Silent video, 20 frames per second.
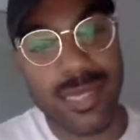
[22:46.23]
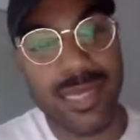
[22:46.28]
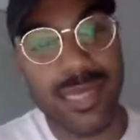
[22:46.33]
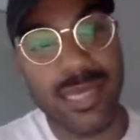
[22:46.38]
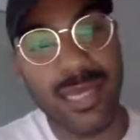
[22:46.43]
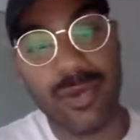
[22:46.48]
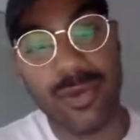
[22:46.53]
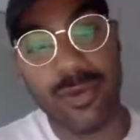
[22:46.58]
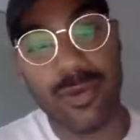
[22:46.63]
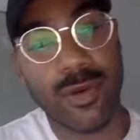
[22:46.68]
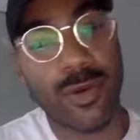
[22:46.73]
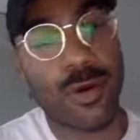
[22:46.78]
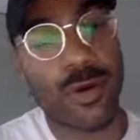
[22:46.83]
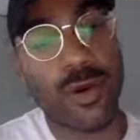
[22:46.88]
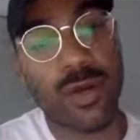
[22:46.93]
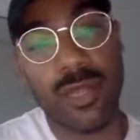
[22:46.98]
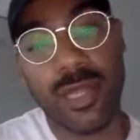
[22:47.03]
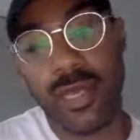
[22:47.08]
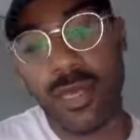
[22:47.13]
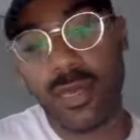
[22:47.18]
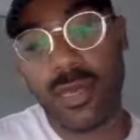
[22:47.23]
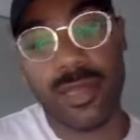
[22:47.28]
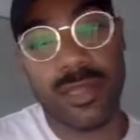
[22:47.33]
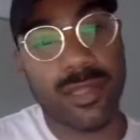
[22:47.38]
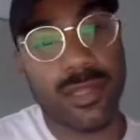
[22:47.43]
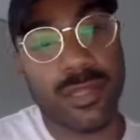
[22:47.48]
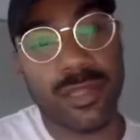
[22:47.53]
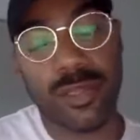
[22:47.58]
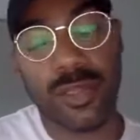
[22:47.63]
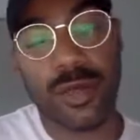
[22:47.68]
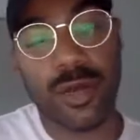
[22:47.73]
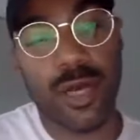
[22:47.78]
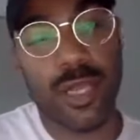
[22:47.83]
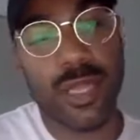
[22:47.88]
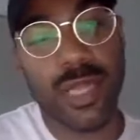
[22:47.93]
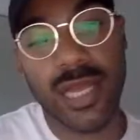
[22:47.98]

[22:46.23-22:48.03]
I think, all like you know,